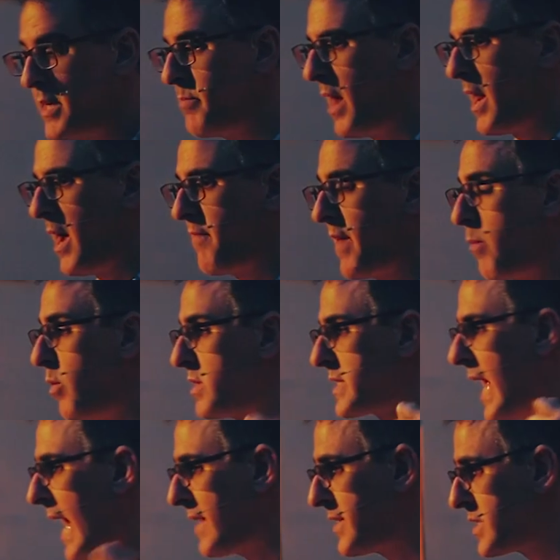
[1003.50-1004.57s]
my life, I once
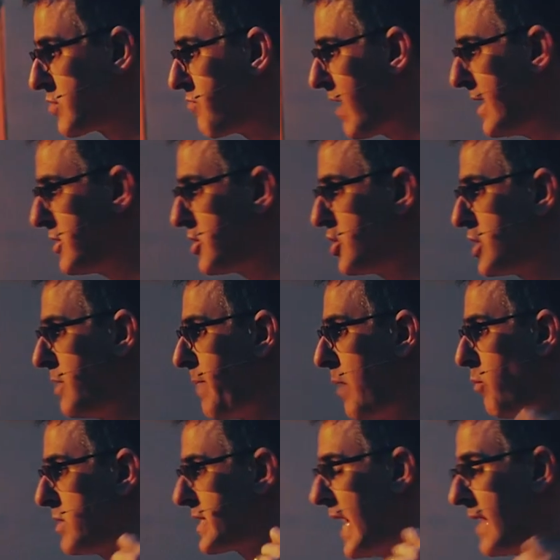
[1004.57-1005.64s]
had this relationship, I
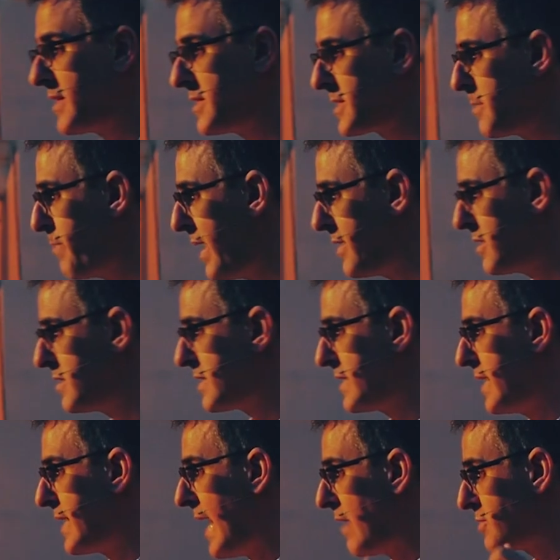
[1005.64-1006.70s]
once had this dependency,
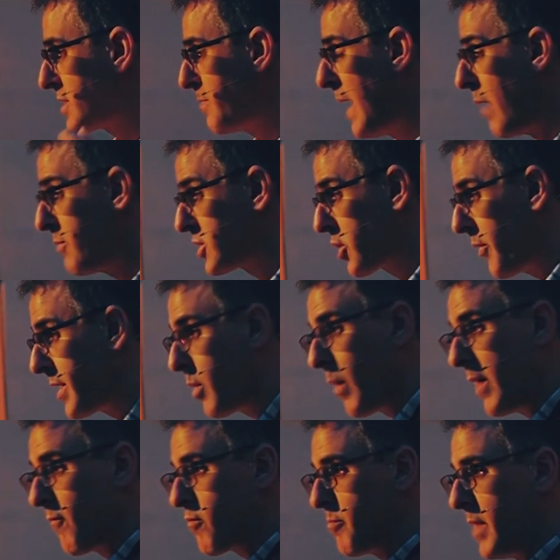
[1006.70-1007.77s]
and now somehow it's going away
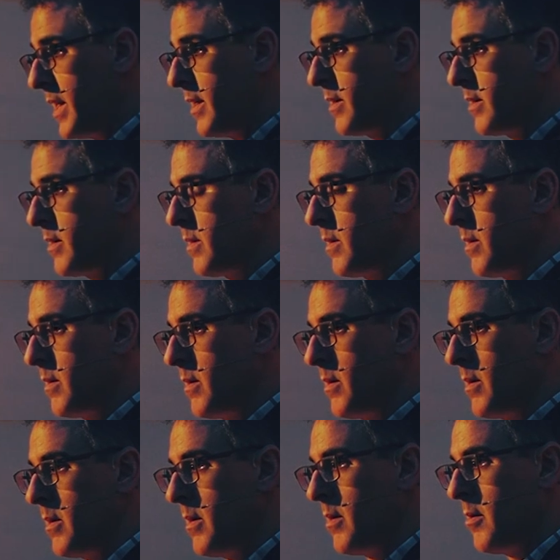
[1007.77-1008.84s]
from me?
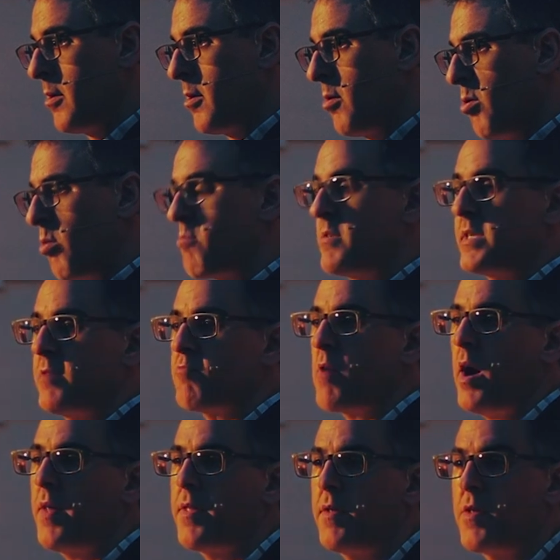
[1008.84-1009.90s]
Or is it
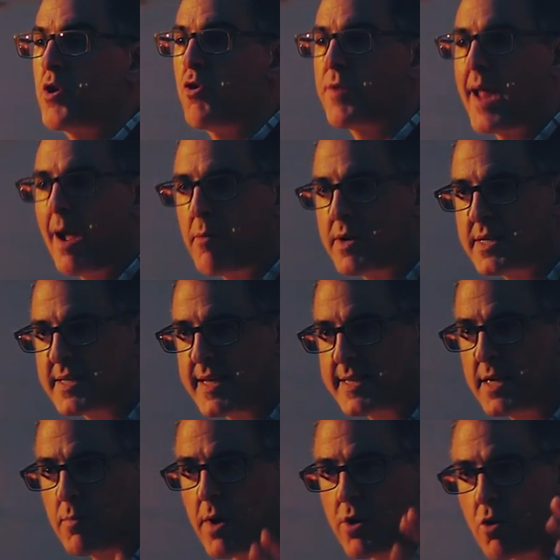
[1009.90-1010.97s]
rather that you're now in a setting where you're